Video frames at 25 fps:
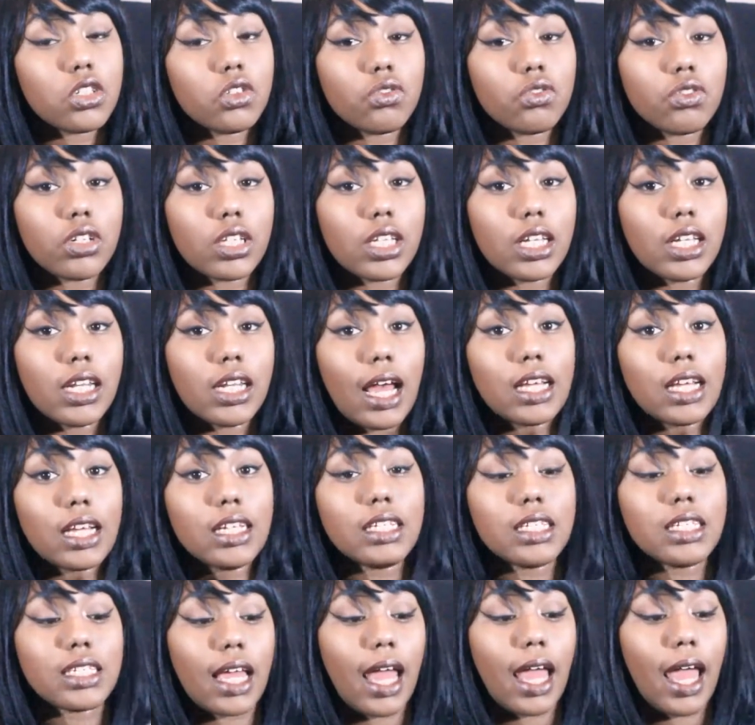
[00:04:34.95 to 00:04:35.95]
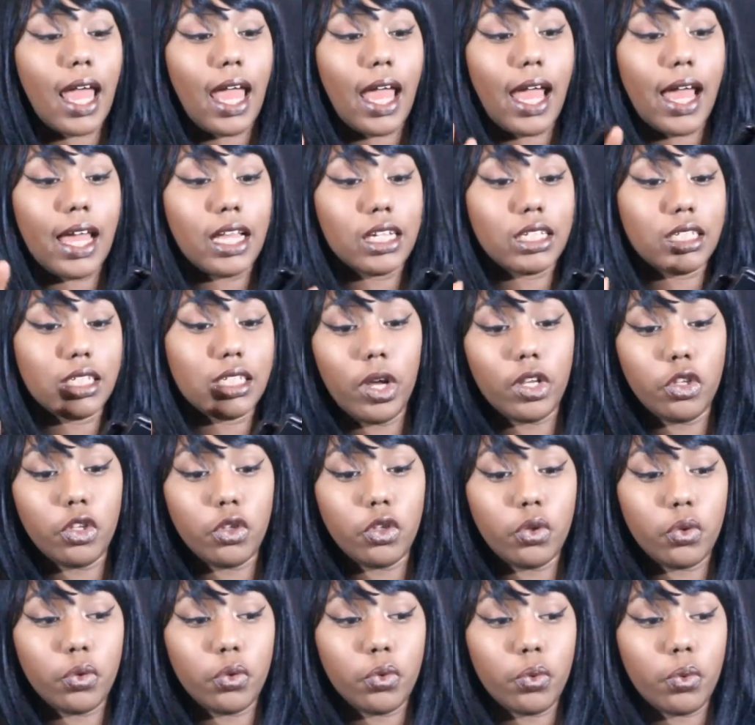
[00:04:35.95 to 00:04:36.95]
is really nice and when
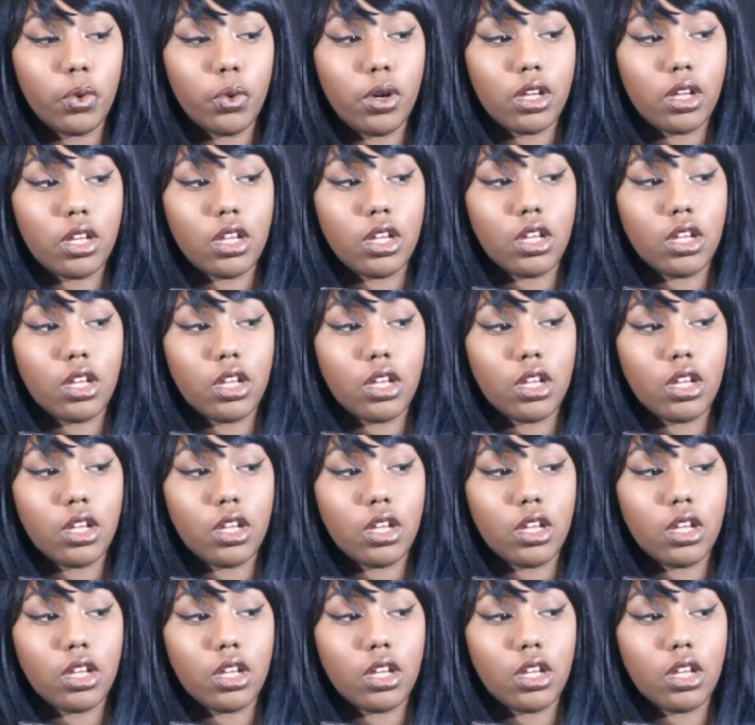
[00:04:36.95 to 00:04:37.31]
you